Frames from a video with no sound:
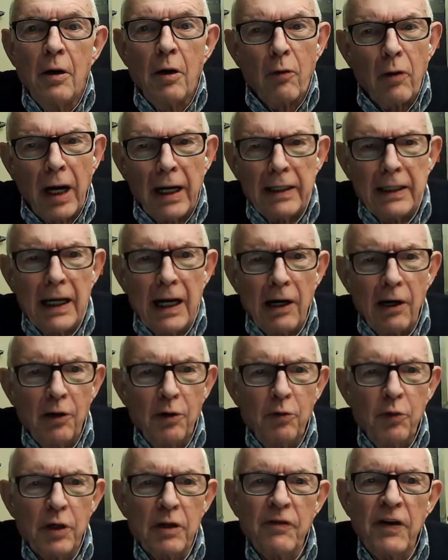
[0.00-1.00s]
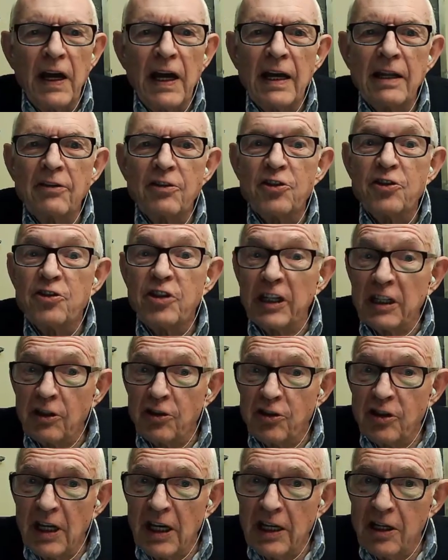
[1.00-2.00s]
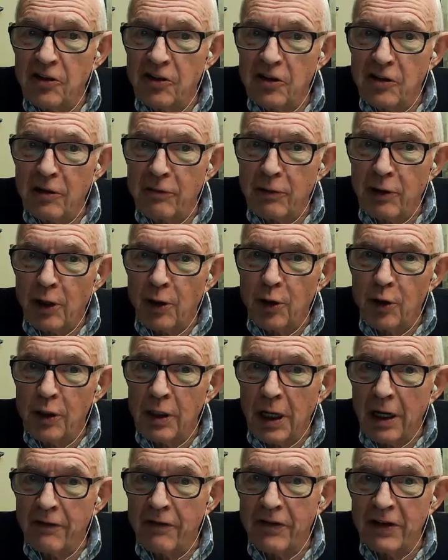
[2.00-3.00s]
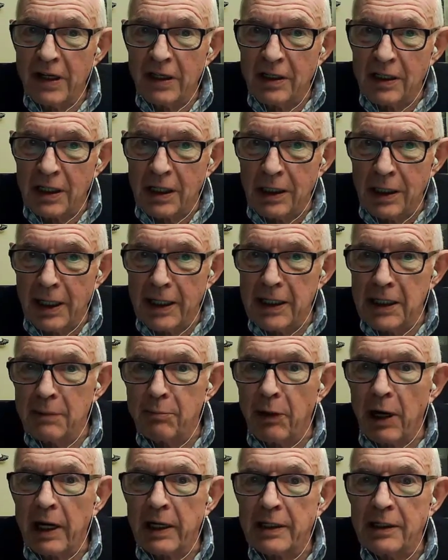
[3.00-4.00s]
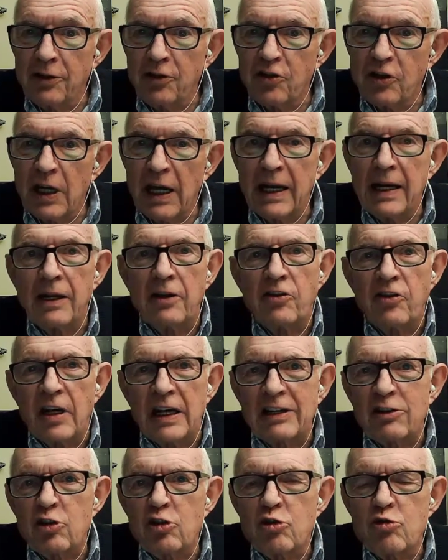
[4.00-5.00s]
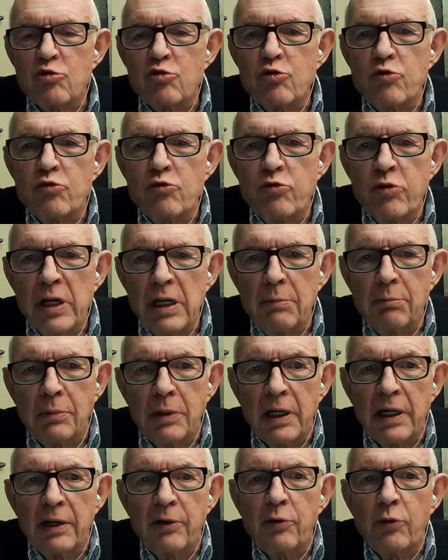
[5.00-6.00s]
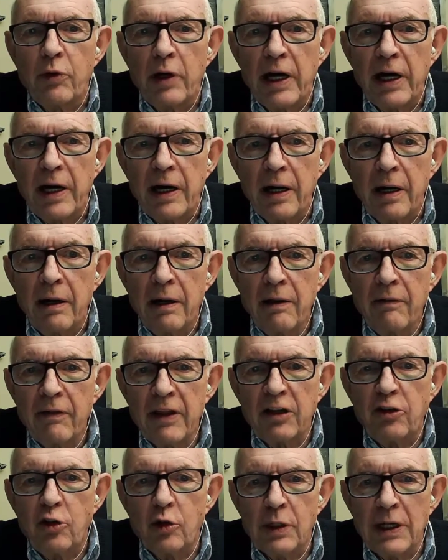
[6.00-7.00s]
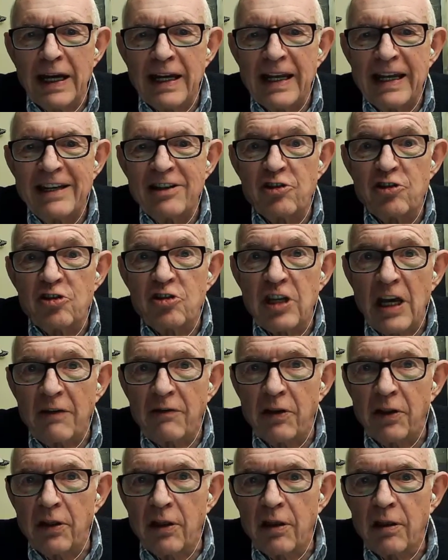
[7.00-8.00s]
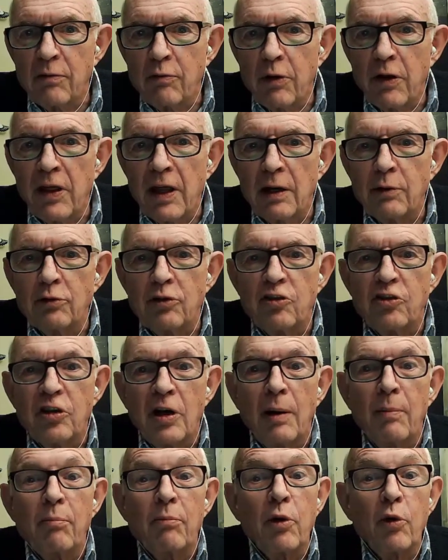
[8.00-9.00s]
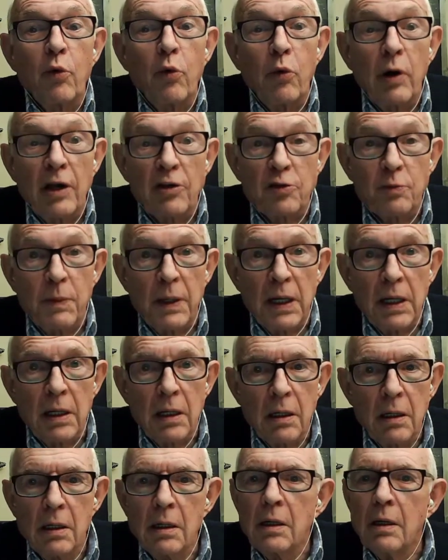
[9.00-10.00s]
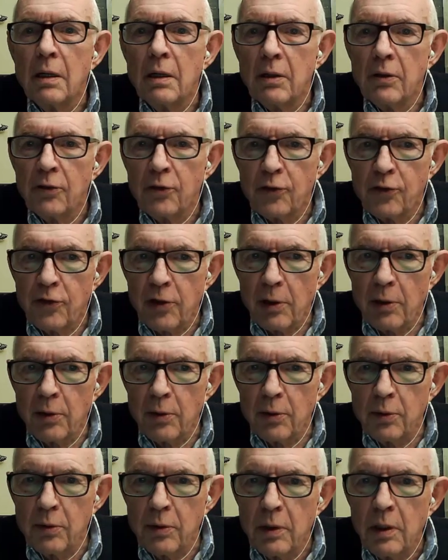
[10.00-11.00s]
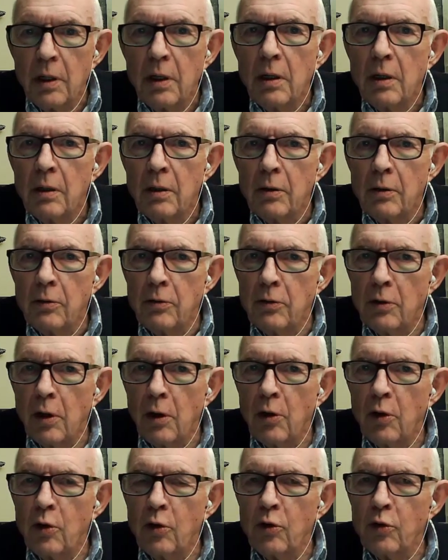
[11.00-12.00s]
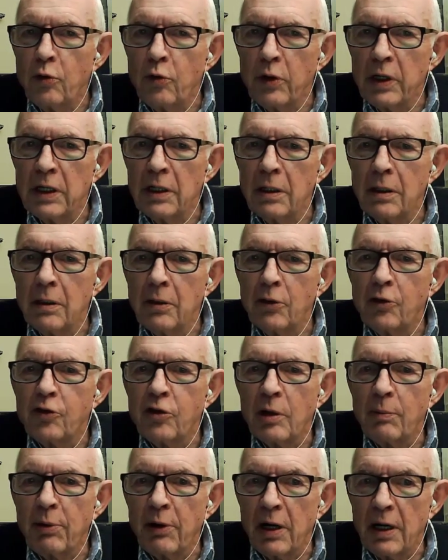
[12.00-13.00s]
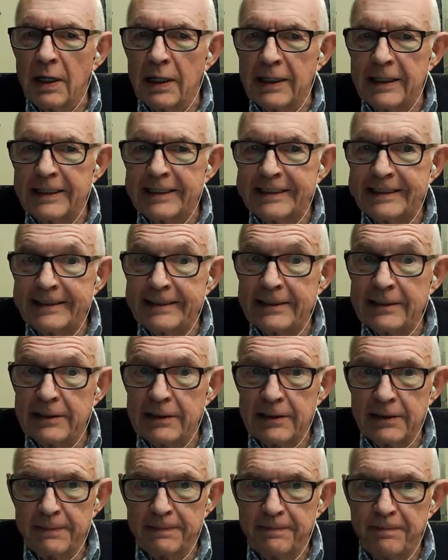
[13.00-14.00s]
Right now, we've had 6 days in a row of declining markets, and it's extremely rare that you get a 7th without some respite. So, no real surprise.